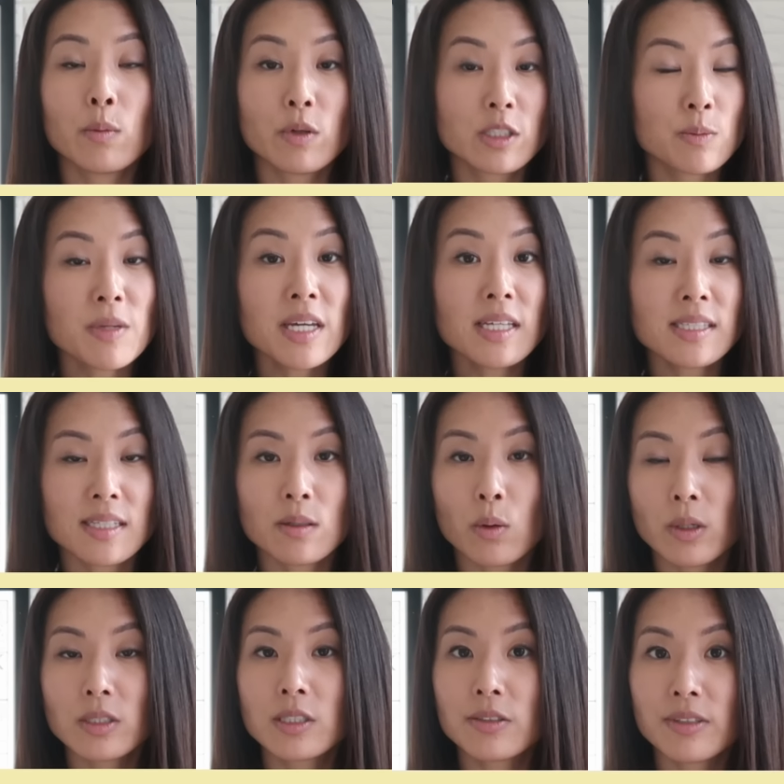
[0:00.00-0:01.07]
Which means in
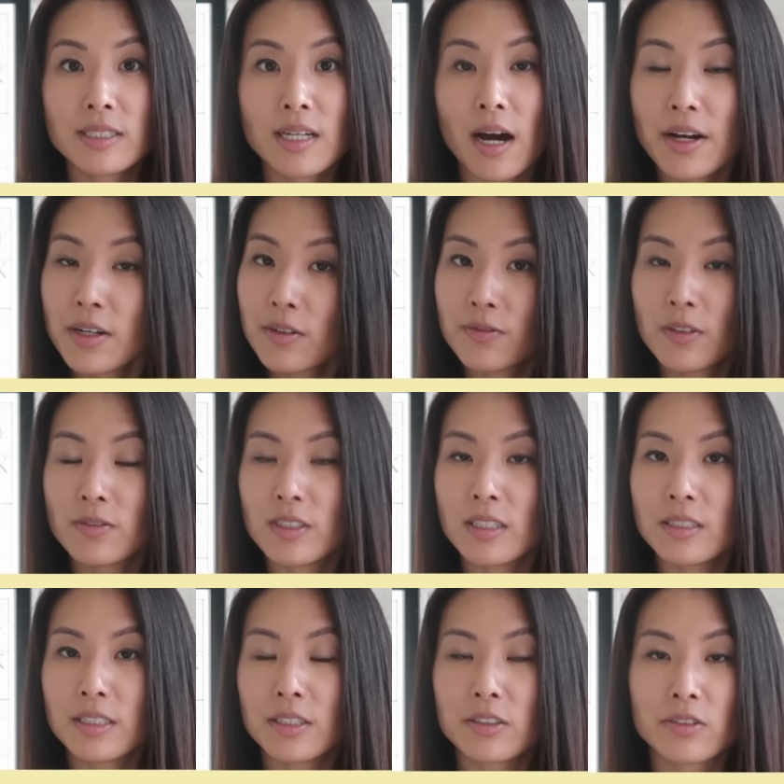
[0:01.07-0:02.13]
order to retire
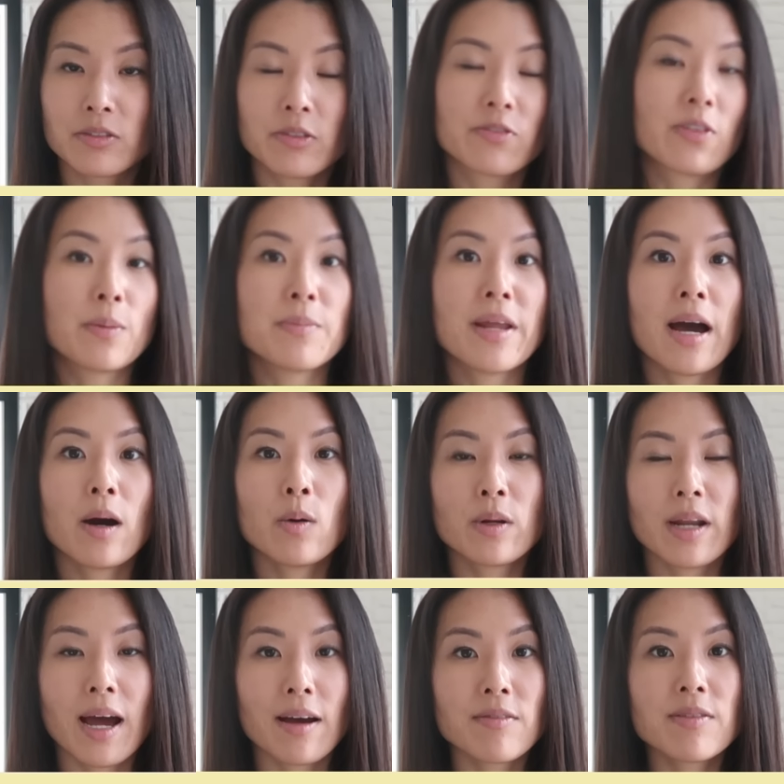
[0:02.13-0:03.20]
15 years from now
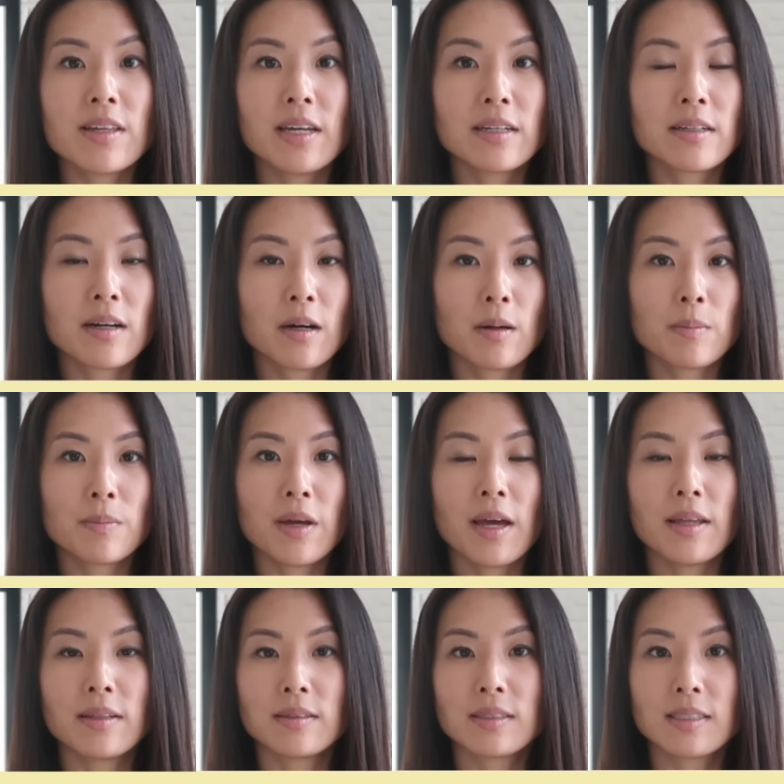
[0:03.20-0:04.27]
and have the income
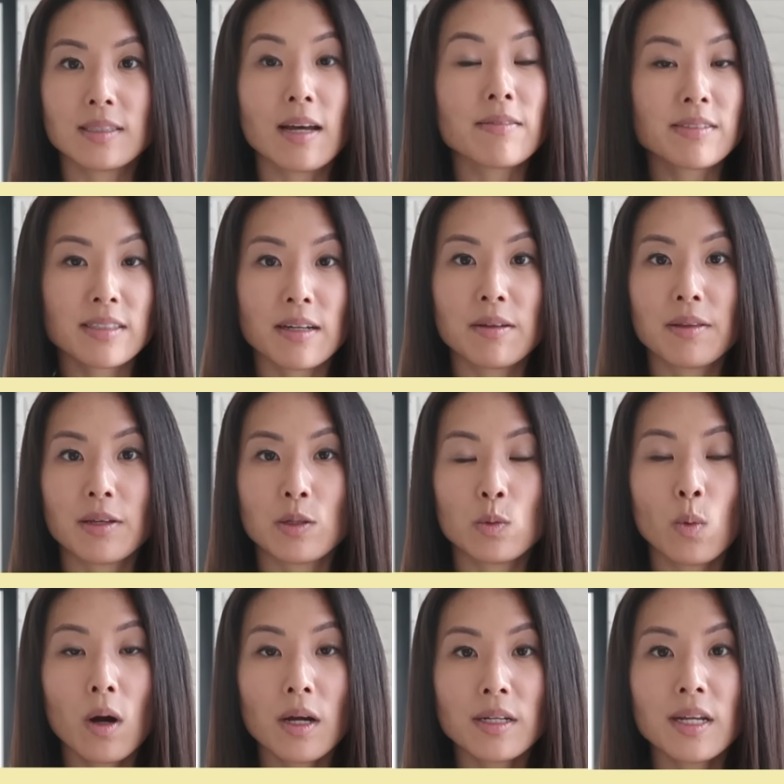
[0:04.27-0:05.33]
and lifestyle that you
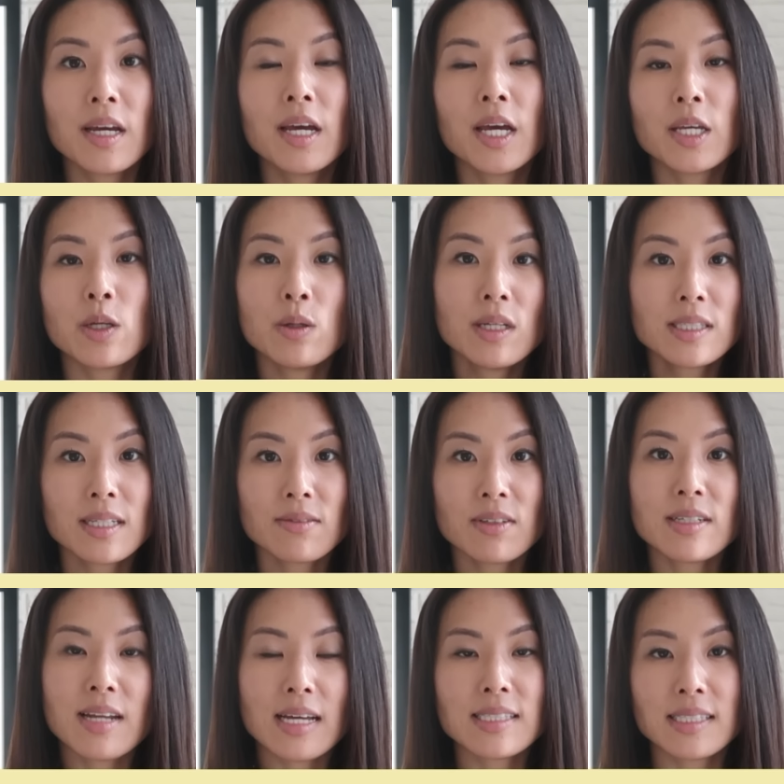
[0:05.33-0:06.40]
want, you need to have
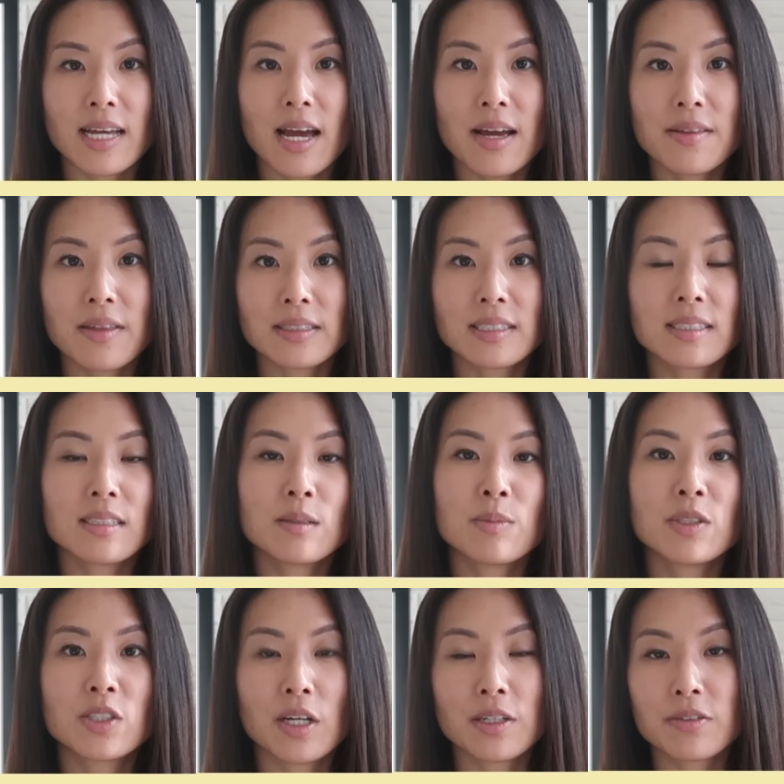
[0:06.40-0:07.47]
a nest egg that's going to
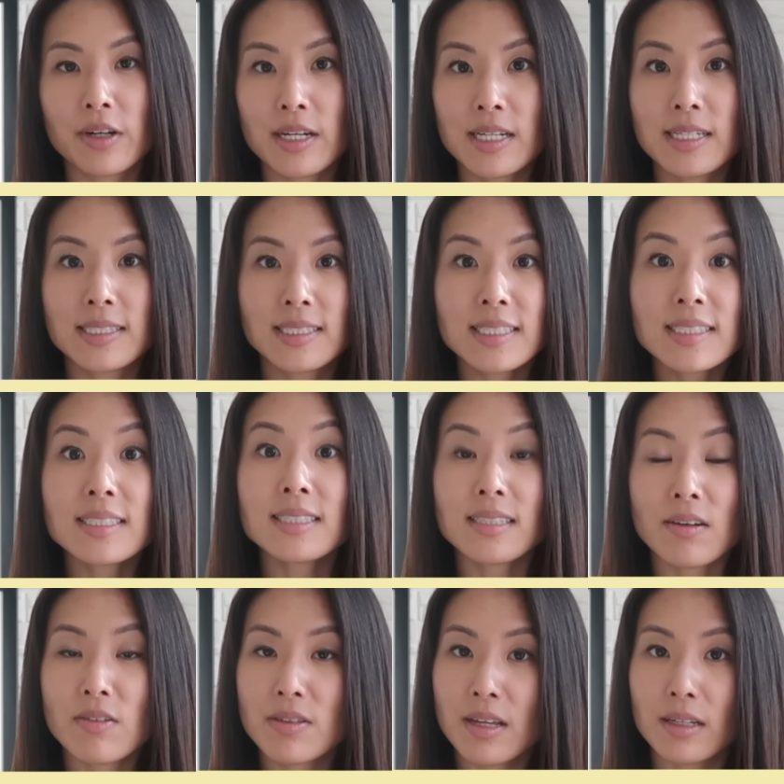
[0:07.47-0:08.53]
be generating
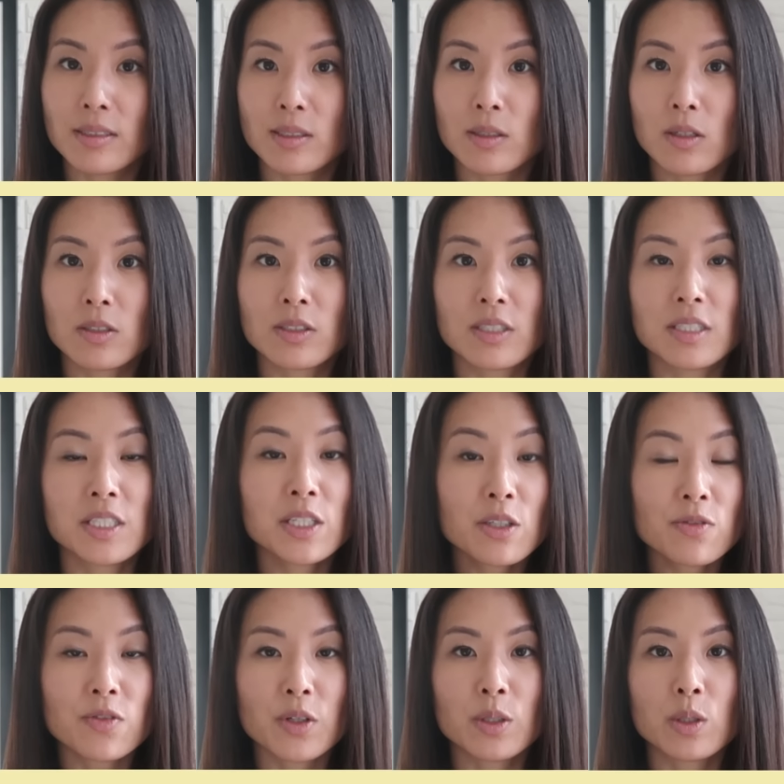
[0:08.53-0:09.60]
$67,000 a
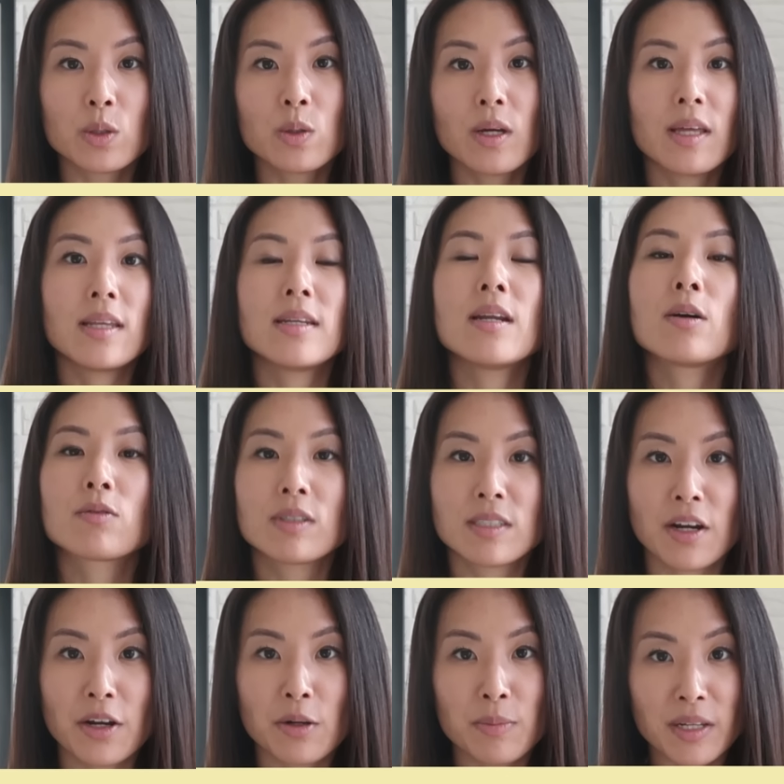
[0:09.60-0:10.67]
year for you in
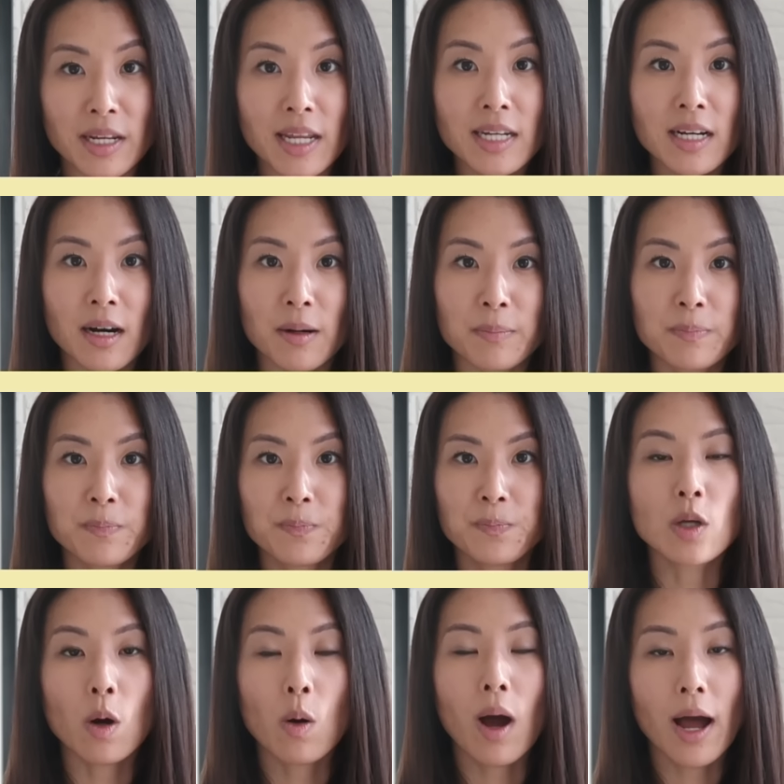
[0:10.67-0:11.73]
retirement income.
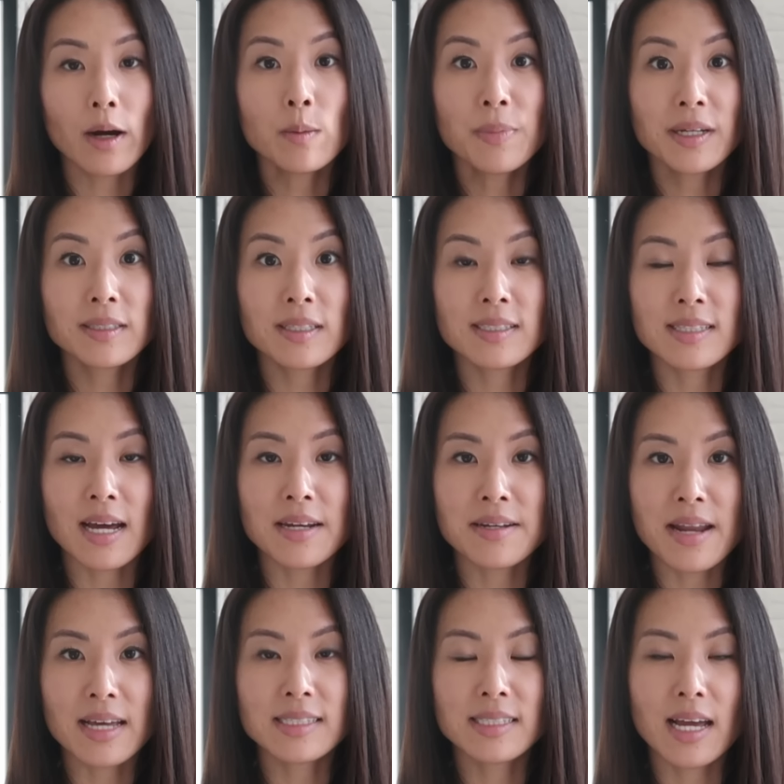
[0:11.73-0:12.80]
So how big does that
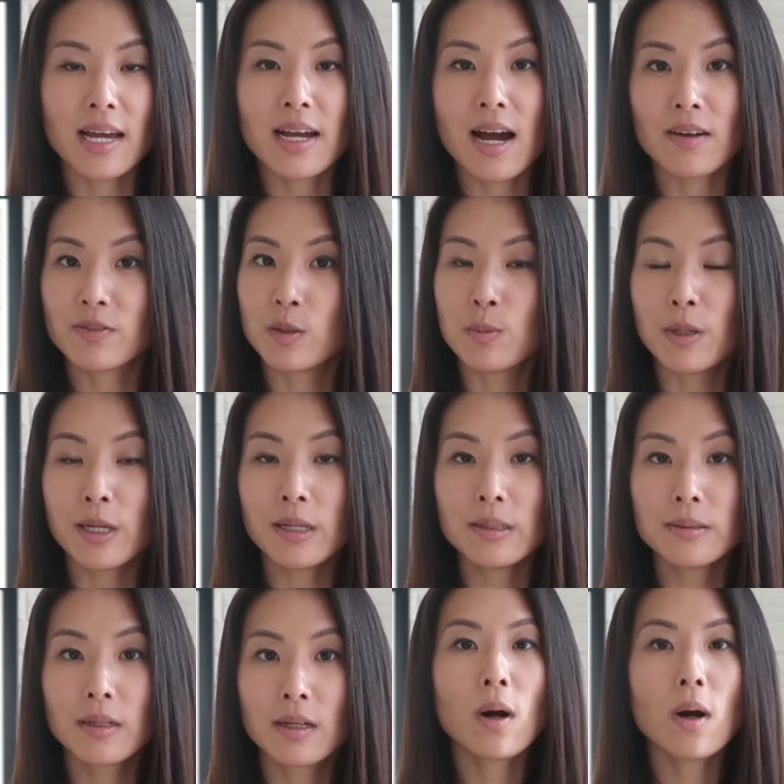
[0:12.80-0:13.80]
nest egg have to be?